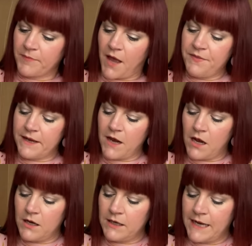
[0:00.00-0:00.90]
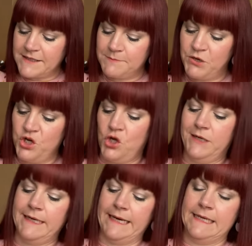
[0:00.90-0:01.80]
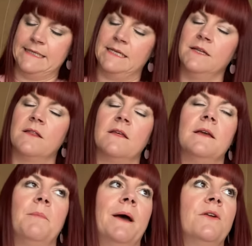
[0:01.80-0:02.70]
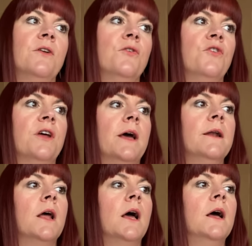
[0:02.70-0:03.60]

And then last but not least, in the £30 and under, and